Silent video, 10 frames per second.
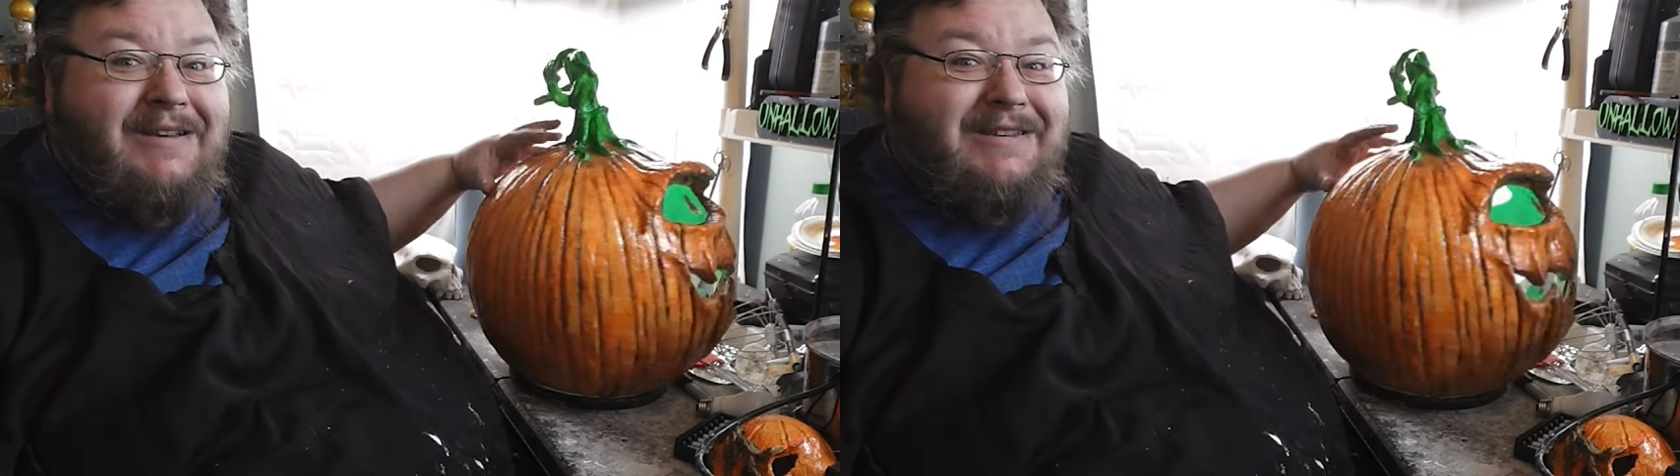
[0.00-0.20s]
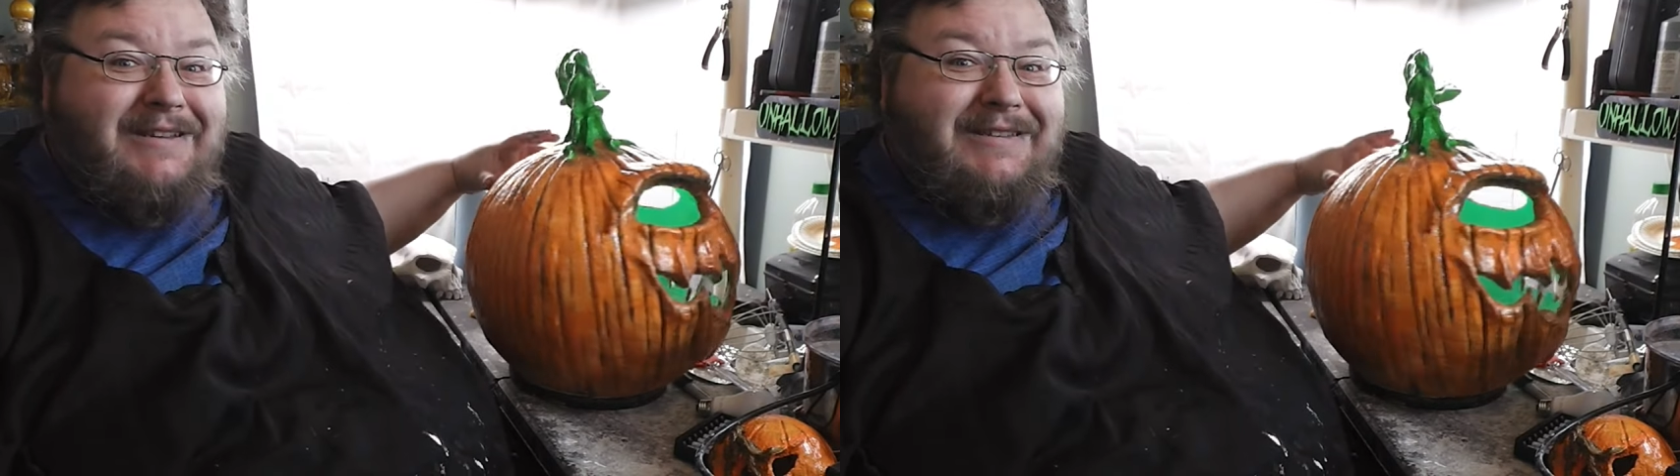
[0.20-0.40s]

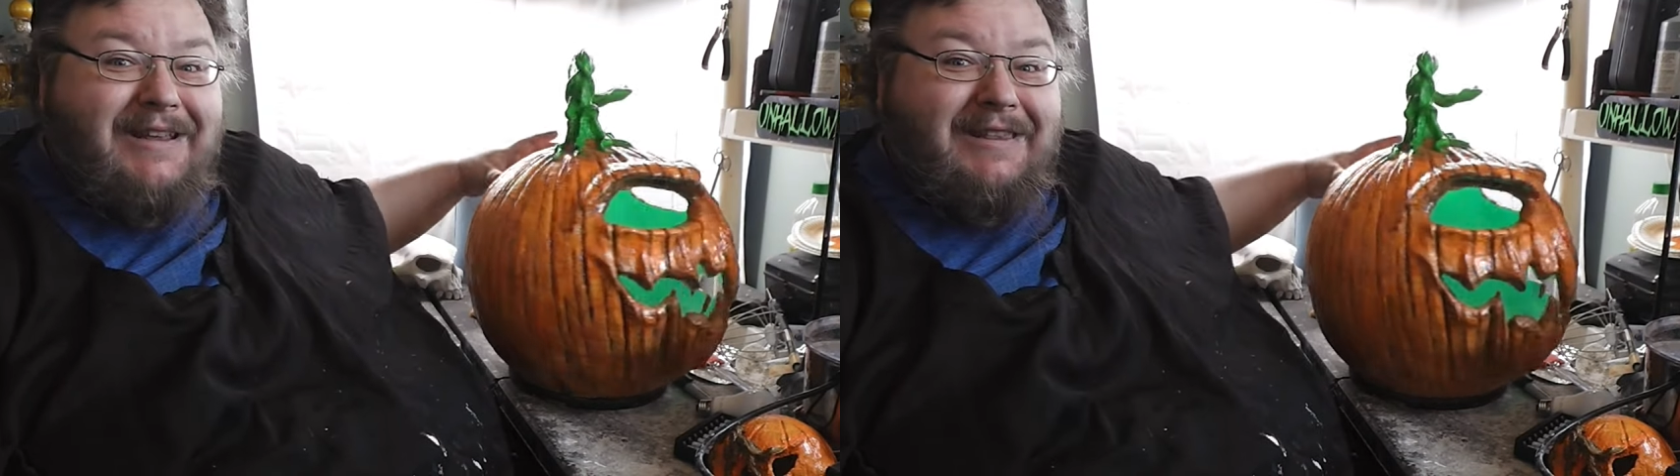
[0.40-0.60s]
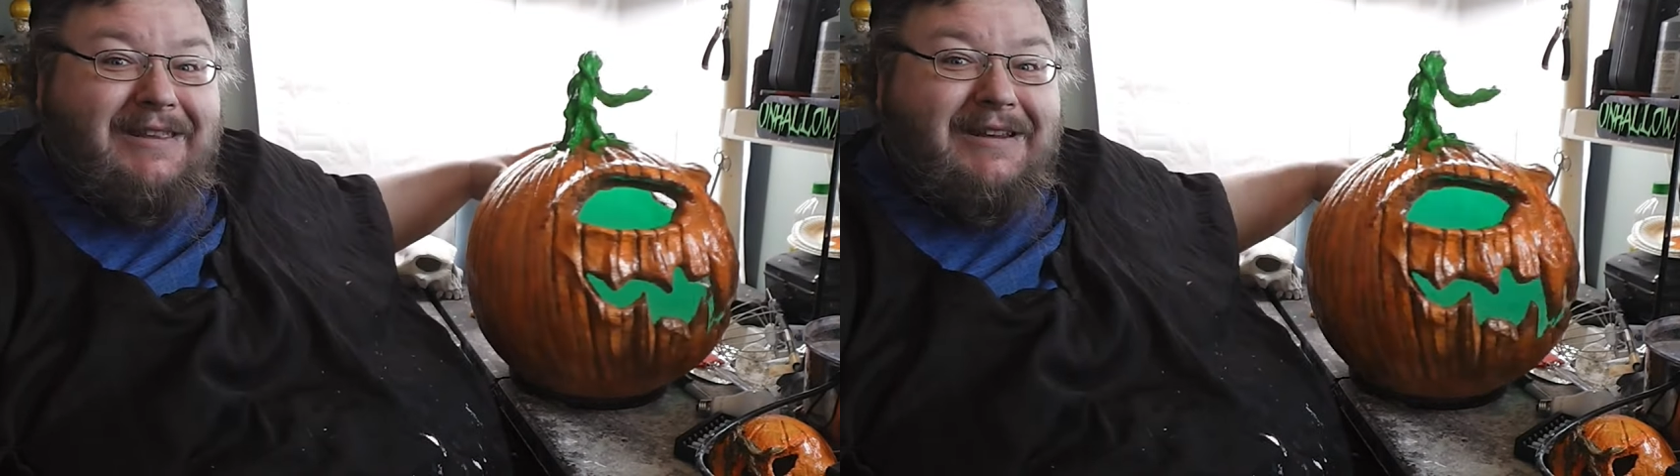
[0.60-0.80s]
just
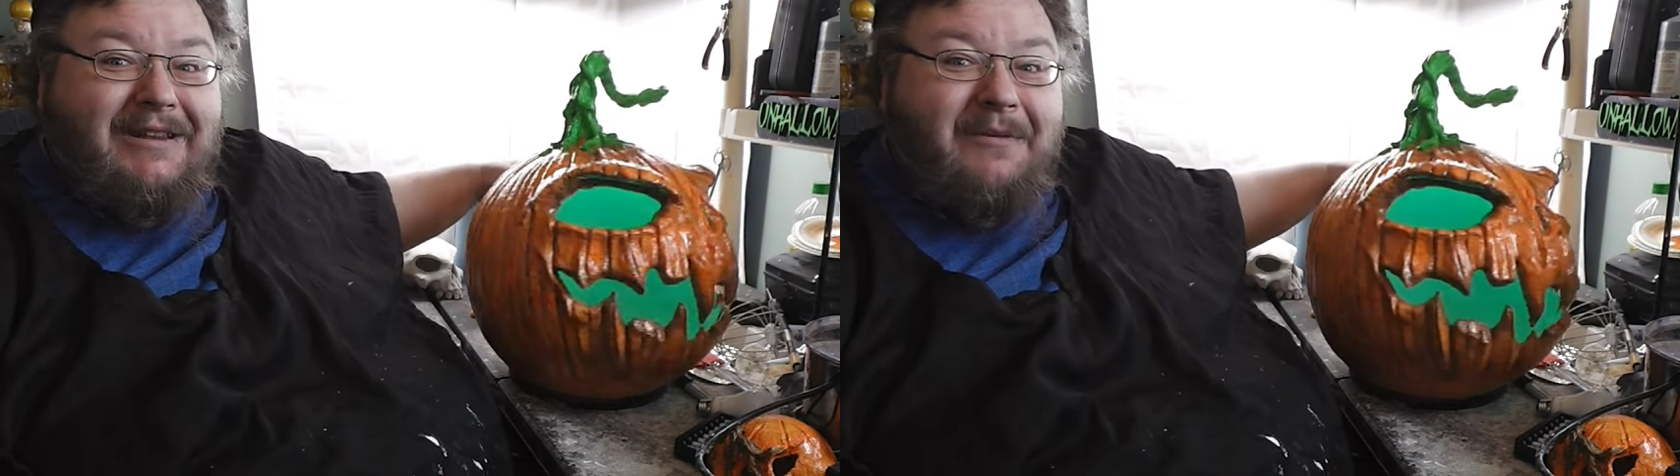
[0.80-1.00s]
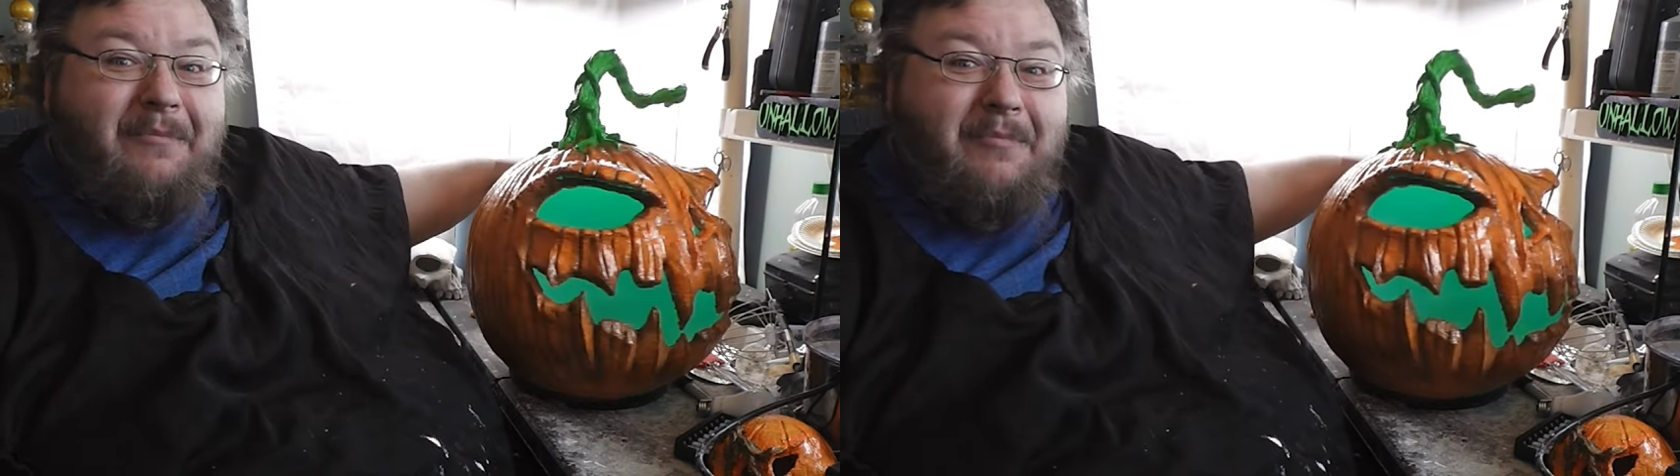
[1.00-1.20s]
a little